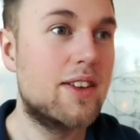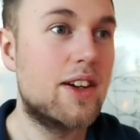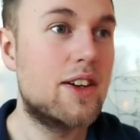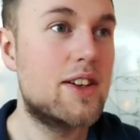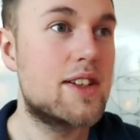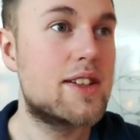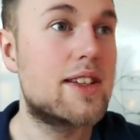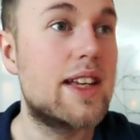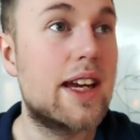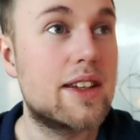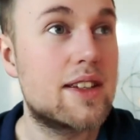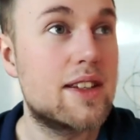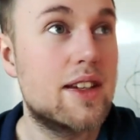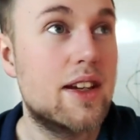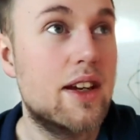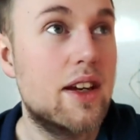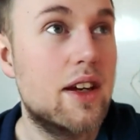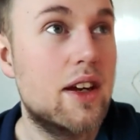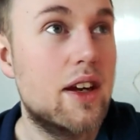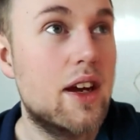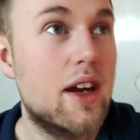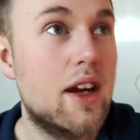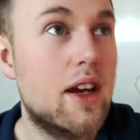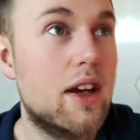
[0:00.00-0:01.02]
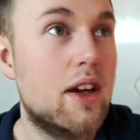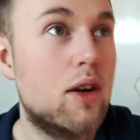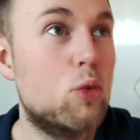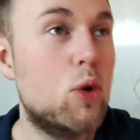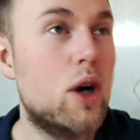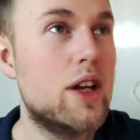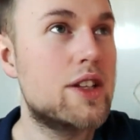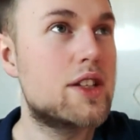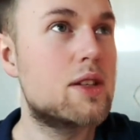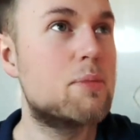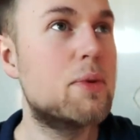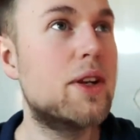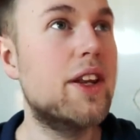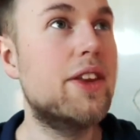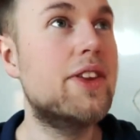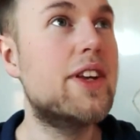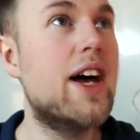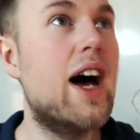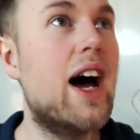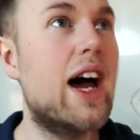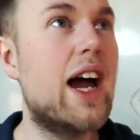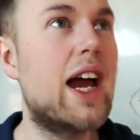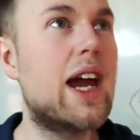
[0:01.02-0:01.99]
there is that once upon a
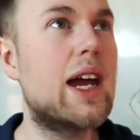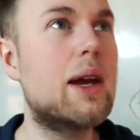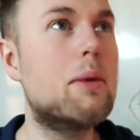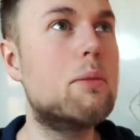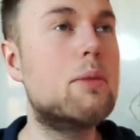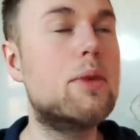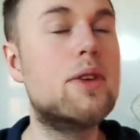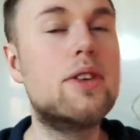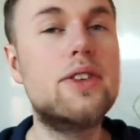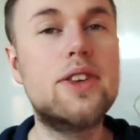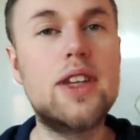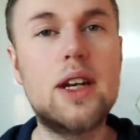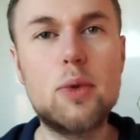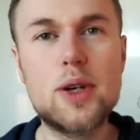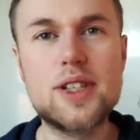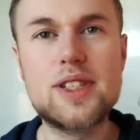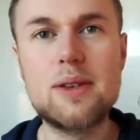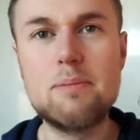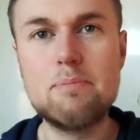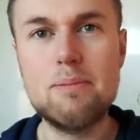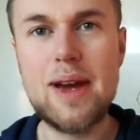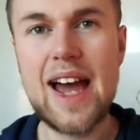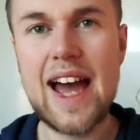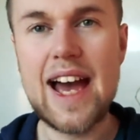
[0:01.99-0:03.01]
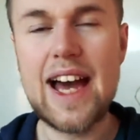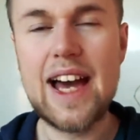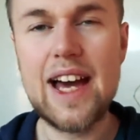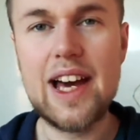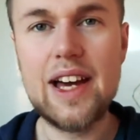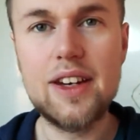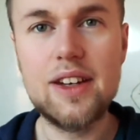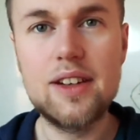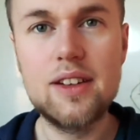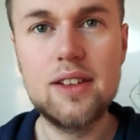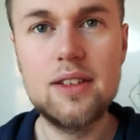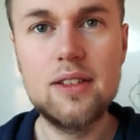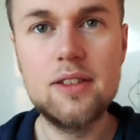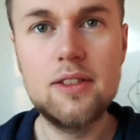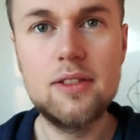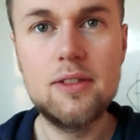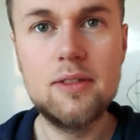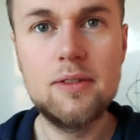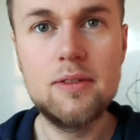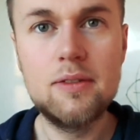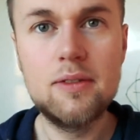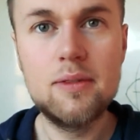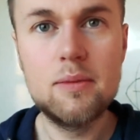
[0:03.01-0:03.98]
time there was a man,
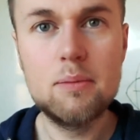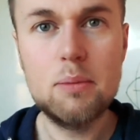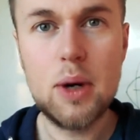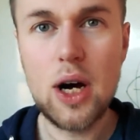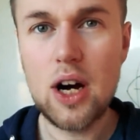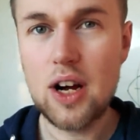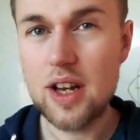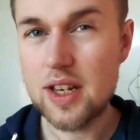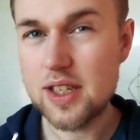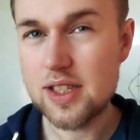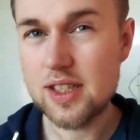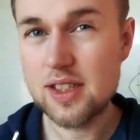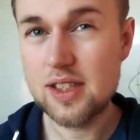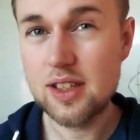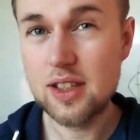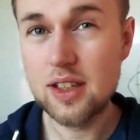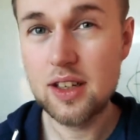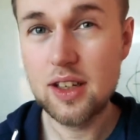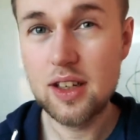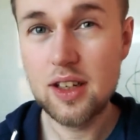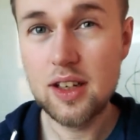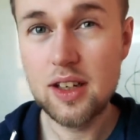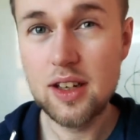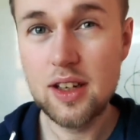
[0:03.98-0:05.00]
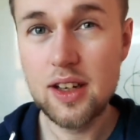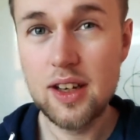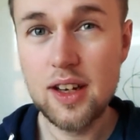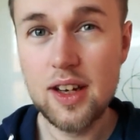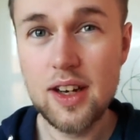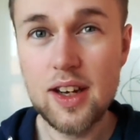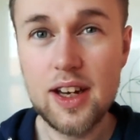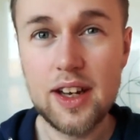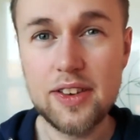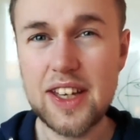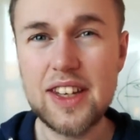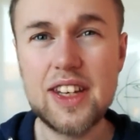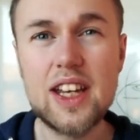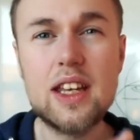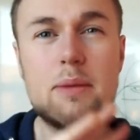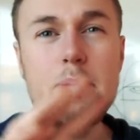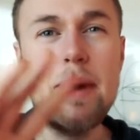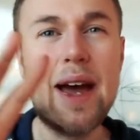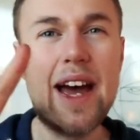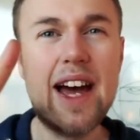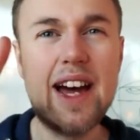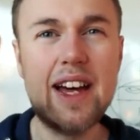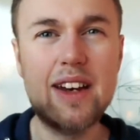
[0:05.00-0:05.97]
pause, and then that
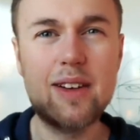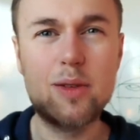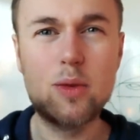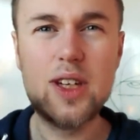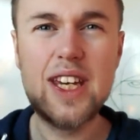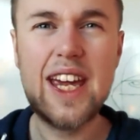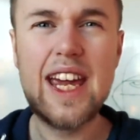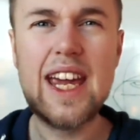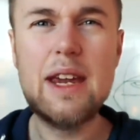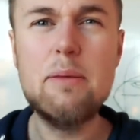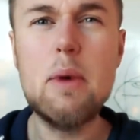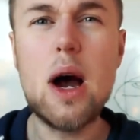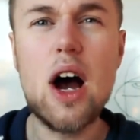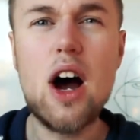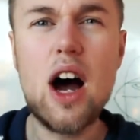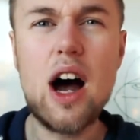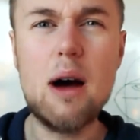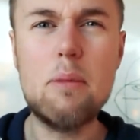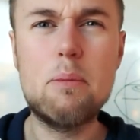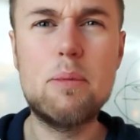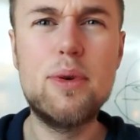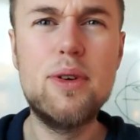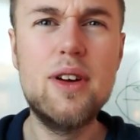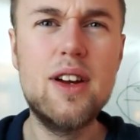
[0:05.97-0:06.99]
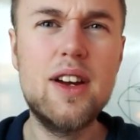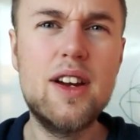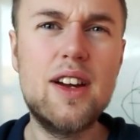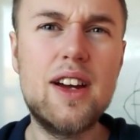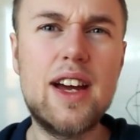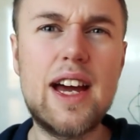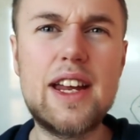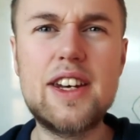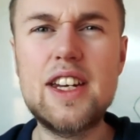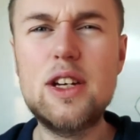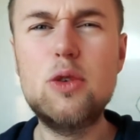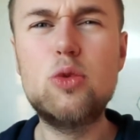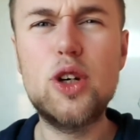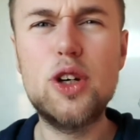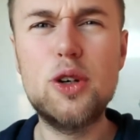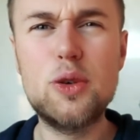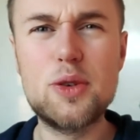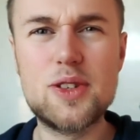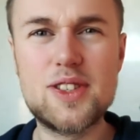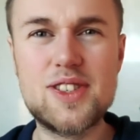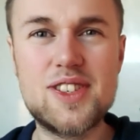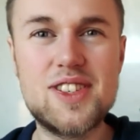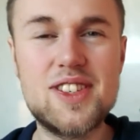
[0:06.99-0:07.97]
man came up and he
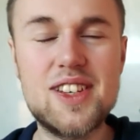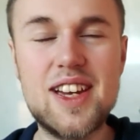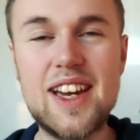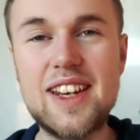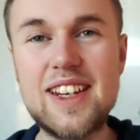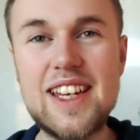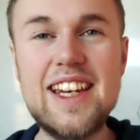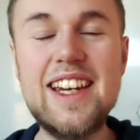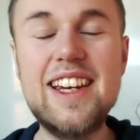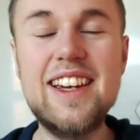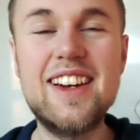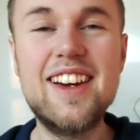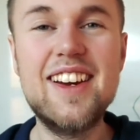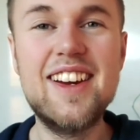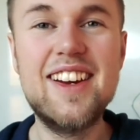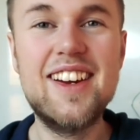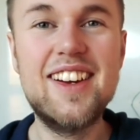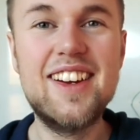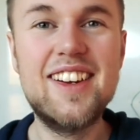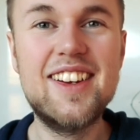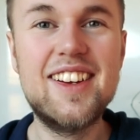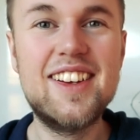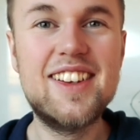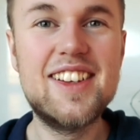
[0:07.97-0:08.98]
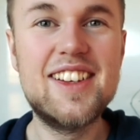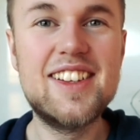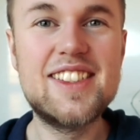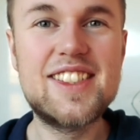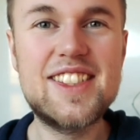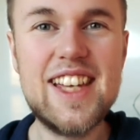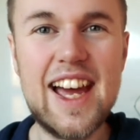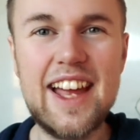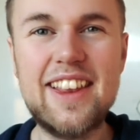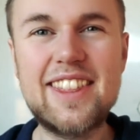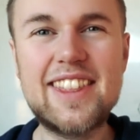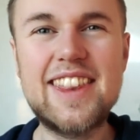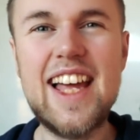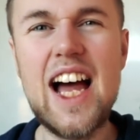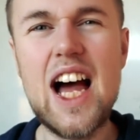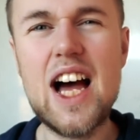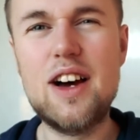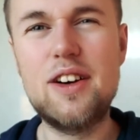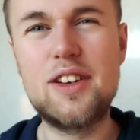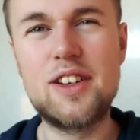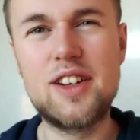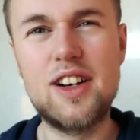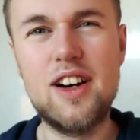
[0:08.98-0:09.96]
rose and he sat
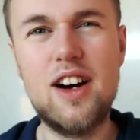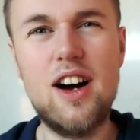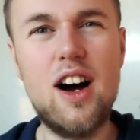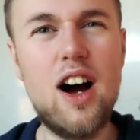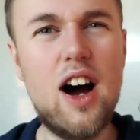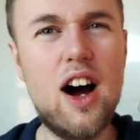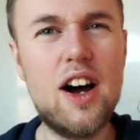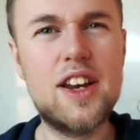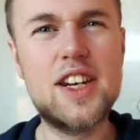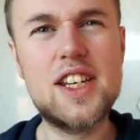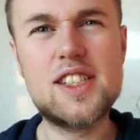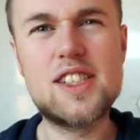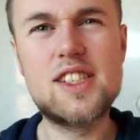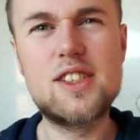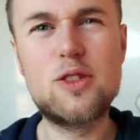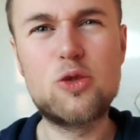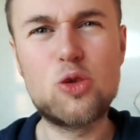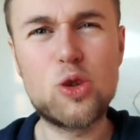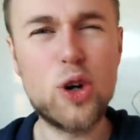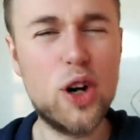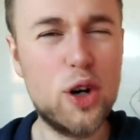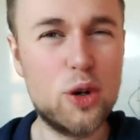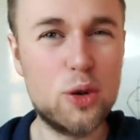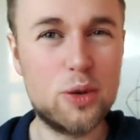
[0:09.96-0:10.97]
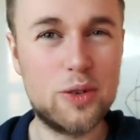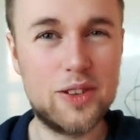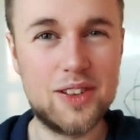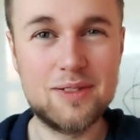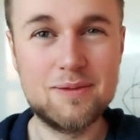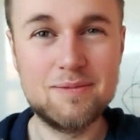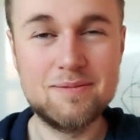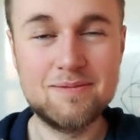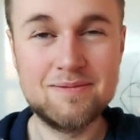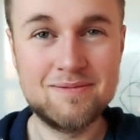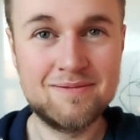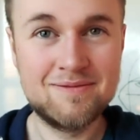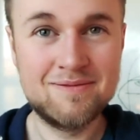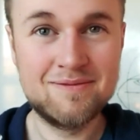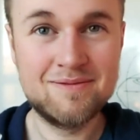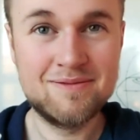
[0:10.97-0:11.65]
down on his throne.